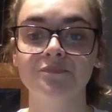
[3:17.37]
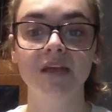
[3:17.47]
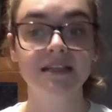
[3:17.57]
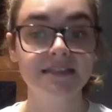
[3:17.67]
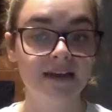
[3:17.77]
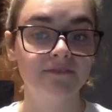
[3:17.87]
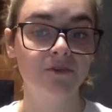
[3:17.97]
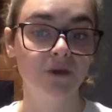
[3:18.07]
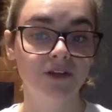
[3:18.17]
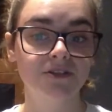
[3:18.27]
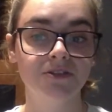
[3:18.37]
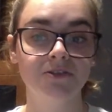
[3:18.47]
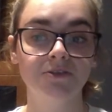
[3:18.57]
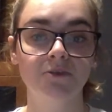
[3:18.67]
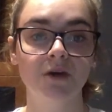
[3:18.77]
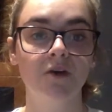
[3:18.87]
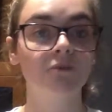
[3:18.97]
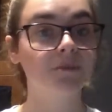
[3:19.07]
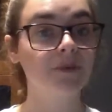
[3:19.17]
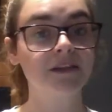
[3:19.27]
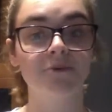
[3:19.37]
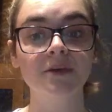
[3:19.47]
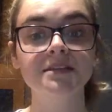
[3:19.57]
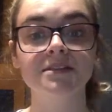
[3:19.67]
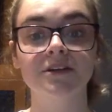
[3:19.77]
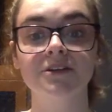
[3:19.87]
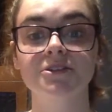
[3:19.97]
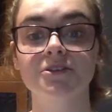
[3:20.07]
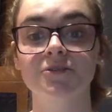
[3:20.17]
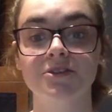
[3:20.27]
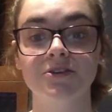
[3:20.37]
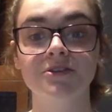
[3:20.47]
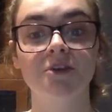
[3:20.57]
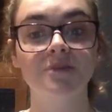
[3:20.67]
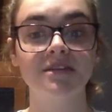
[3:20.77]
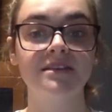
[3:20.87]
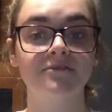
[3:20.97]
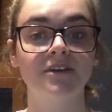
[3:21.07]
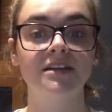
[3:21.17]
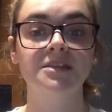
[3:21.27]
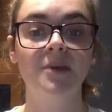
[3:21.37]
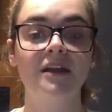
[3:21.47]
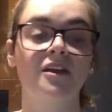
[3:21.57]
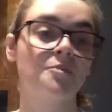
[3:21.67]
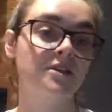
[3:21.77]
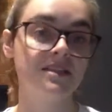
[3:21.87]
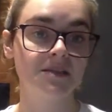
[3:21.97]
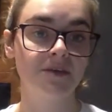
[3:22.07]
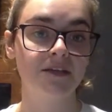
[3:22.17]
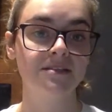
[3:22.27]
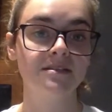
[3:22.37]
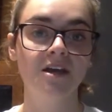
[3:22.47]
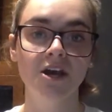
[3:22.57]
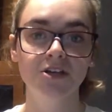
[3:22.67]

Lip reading: thus, if you were to repeat the research, the results could be different depending on the participants,